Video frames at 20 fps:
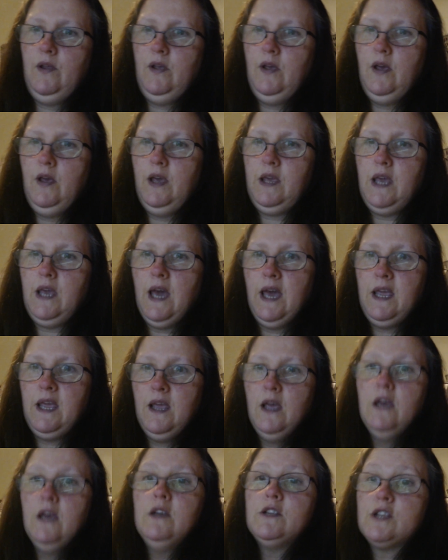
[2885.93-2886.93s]
Okay,
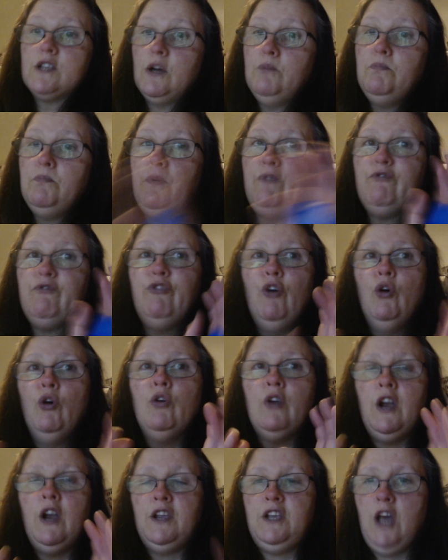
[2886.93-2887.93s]
so
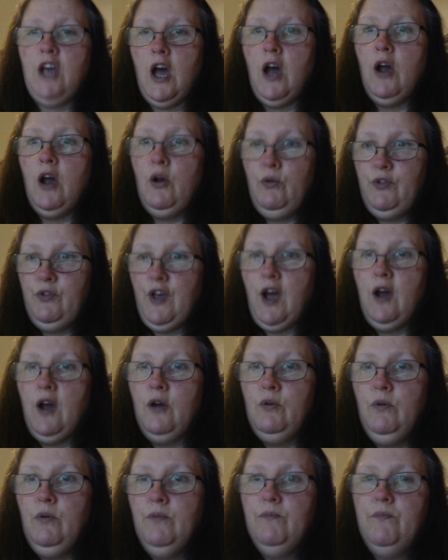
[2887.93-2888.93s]
before I go
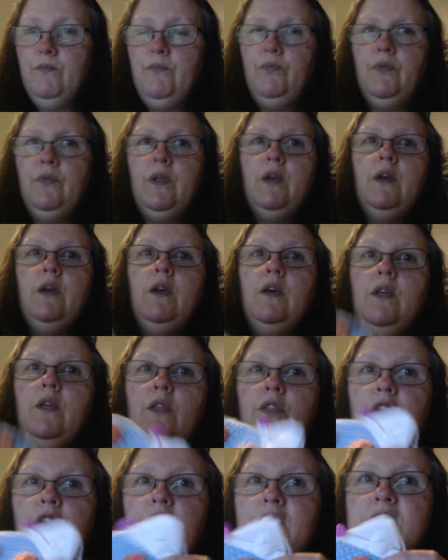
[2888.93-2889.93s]
though,
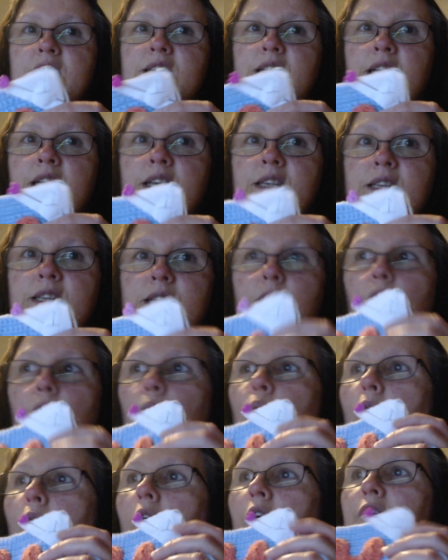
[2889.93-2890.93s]
this is
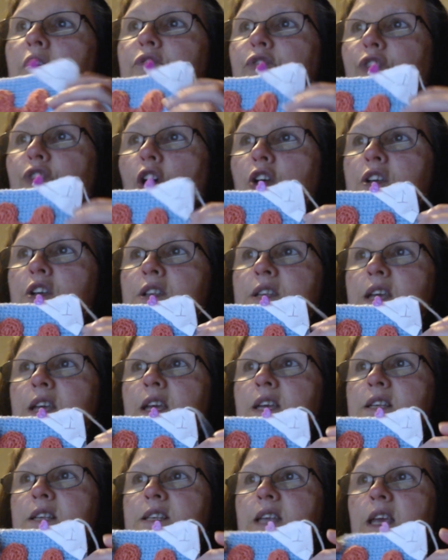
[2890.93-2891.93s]
what I find
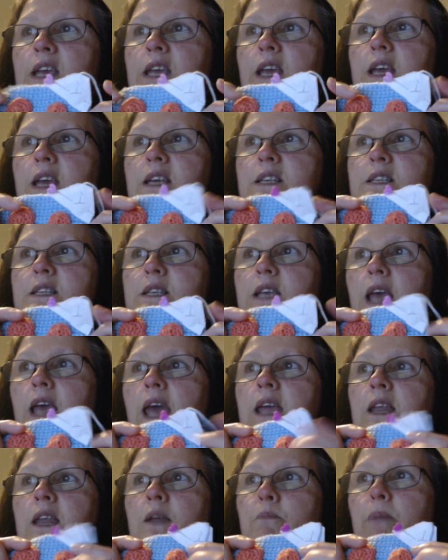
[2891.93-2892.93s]
easy, is
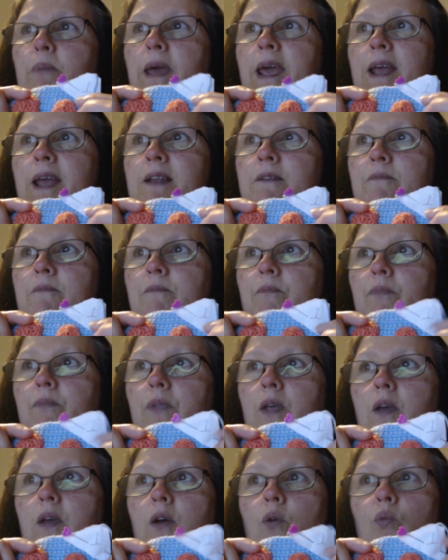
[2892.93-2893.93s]
getting a pin,
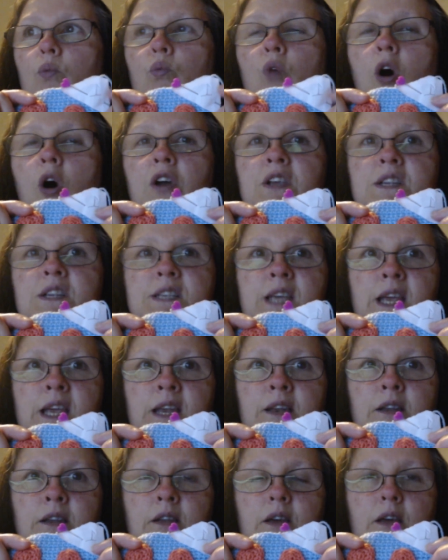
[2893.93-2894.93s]

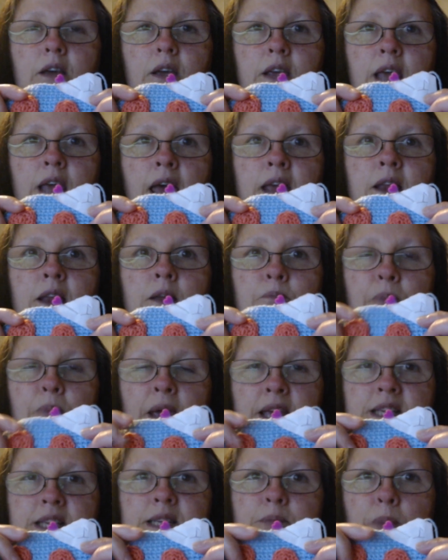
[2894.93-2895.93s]
writing, getting a
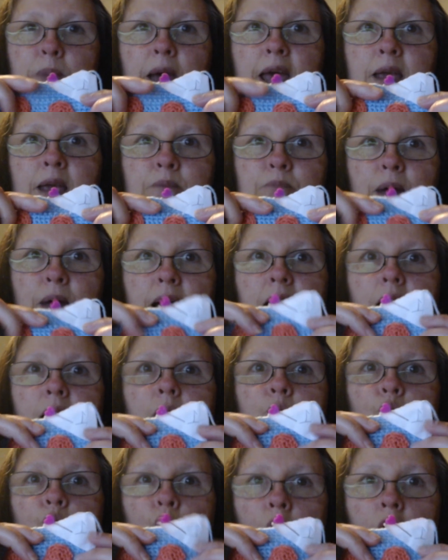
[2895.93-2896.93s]
piece of paper
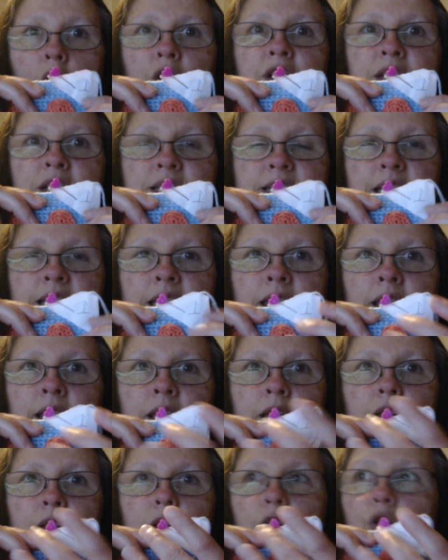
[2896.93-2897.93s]
and
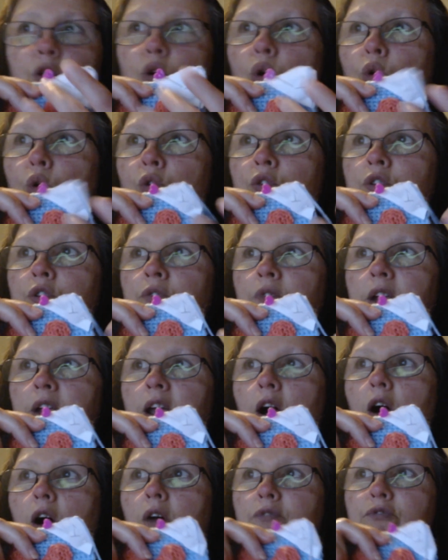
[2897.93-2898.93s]
writing and corner it
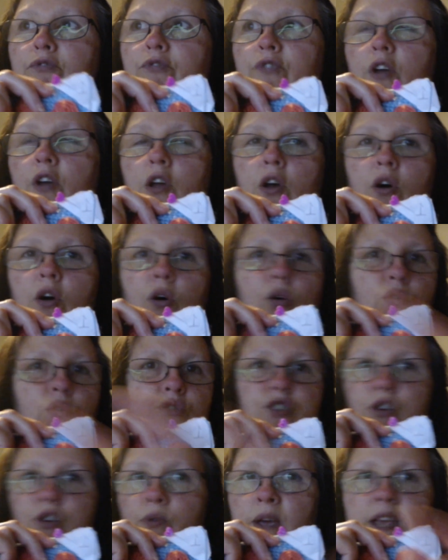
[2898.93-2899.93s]
off, or
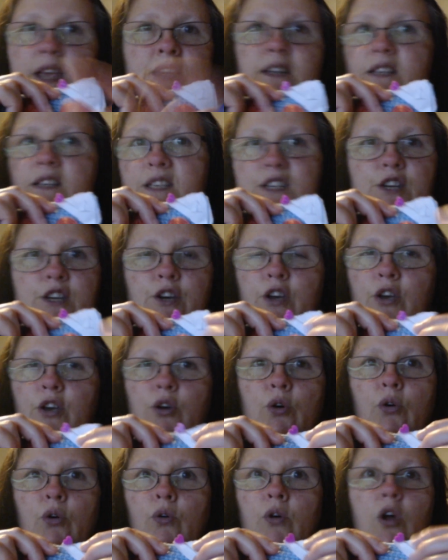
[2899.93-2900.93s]
do it in a
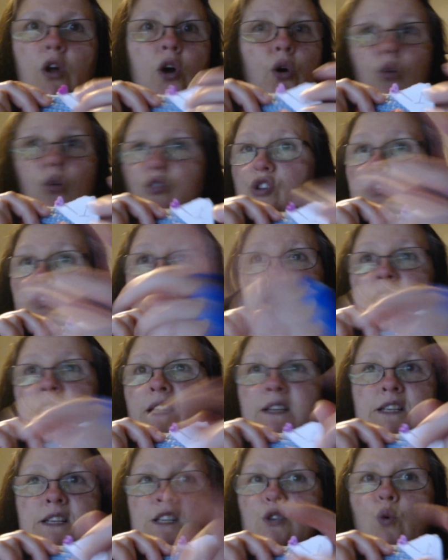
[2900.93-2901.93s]
circle or do it
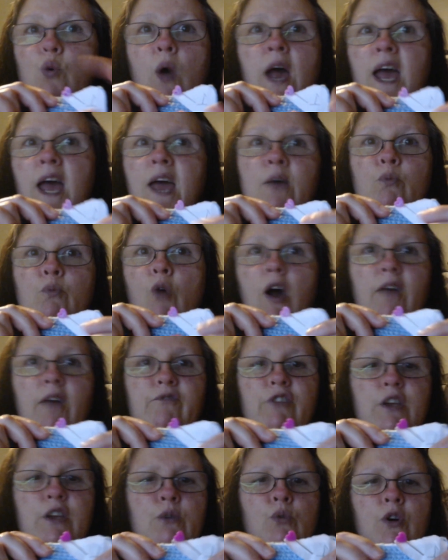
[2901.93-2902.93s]
in a square,
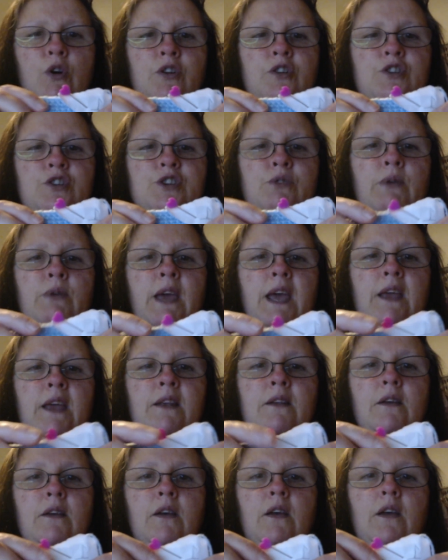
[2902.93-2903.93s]
whatever you want to do it
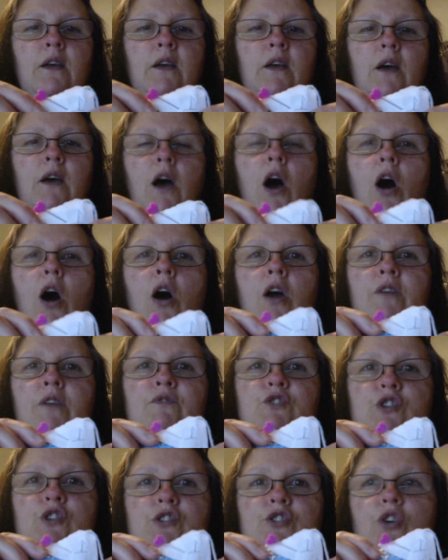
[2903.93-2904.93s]
in.
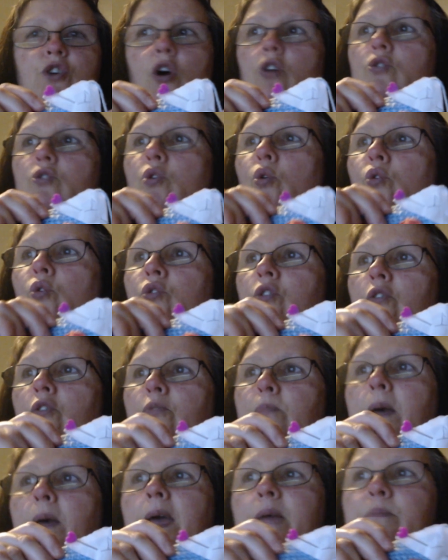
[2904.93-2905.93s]
I've just got a corner
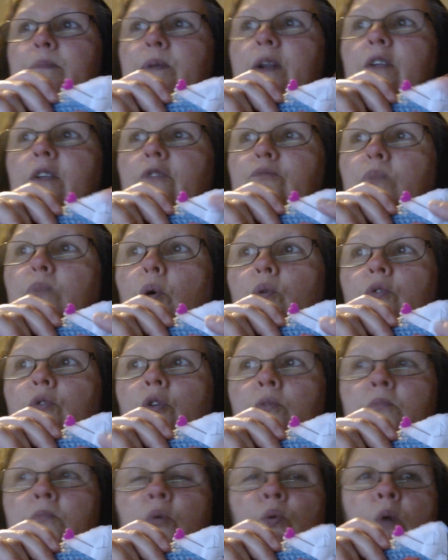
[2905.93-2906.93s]
of paper and I've put
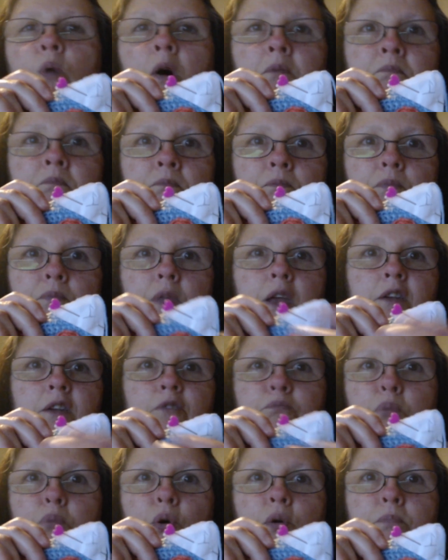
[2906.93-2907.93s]
number 1 and
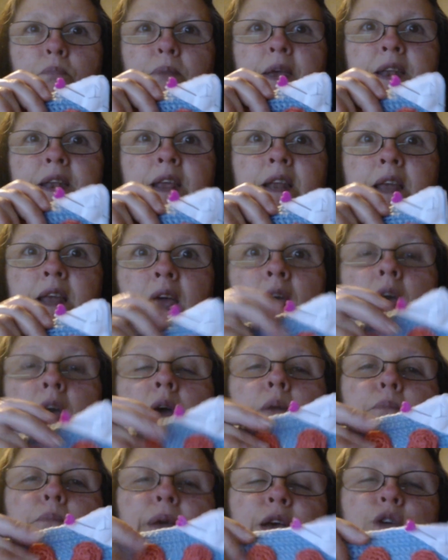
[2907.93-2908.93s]
I've put a pin in it,
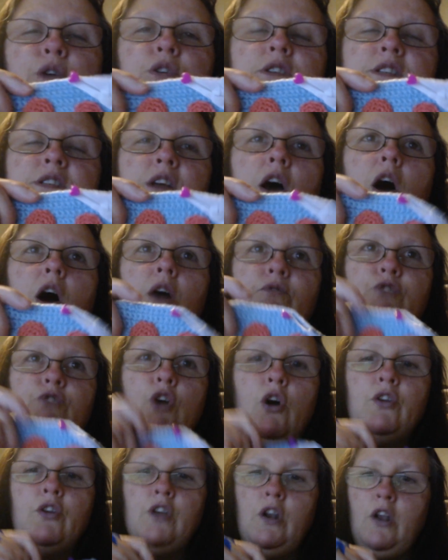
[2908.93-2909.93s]
because I've
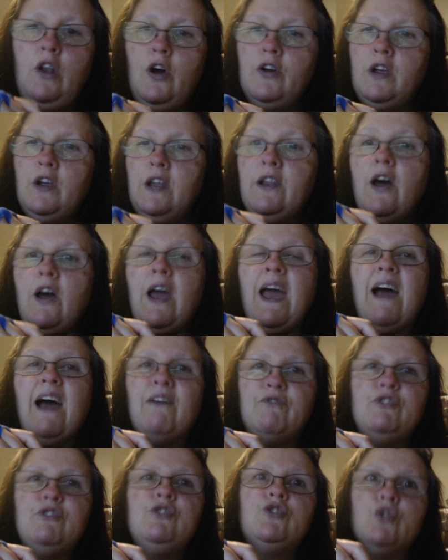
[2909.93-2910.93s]
gone along and I
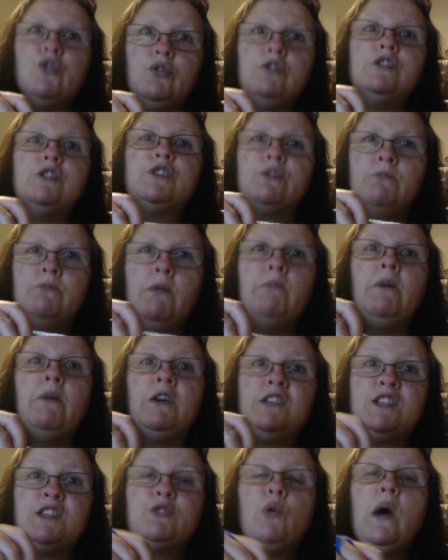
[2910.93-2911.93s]
haven't done some of my
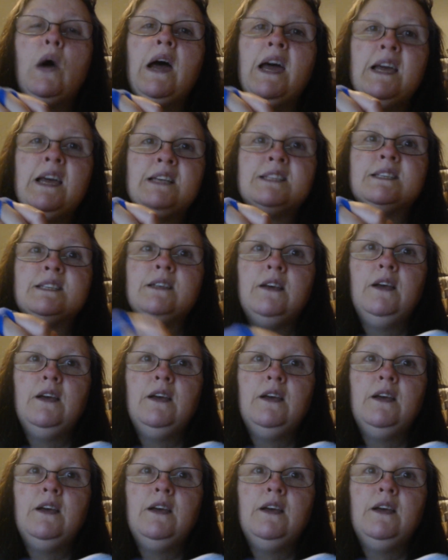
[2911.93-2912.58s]
squares